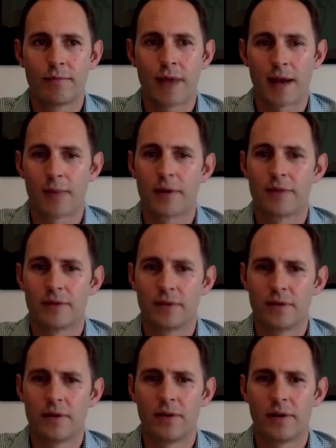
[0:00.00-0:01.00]
had a bit of a
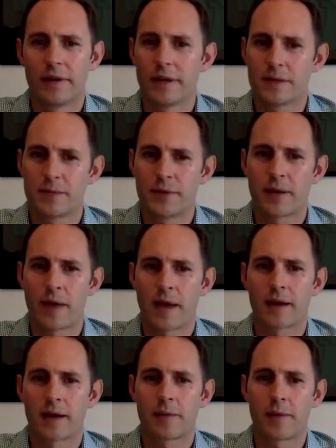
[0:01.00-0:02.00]
lull, and it's picking
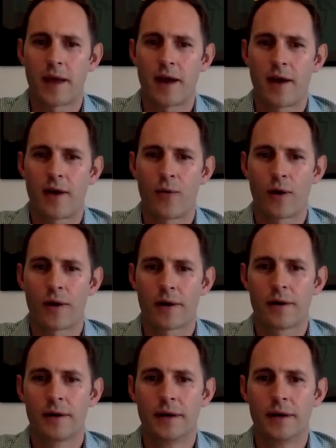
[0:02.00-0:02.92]
back up now where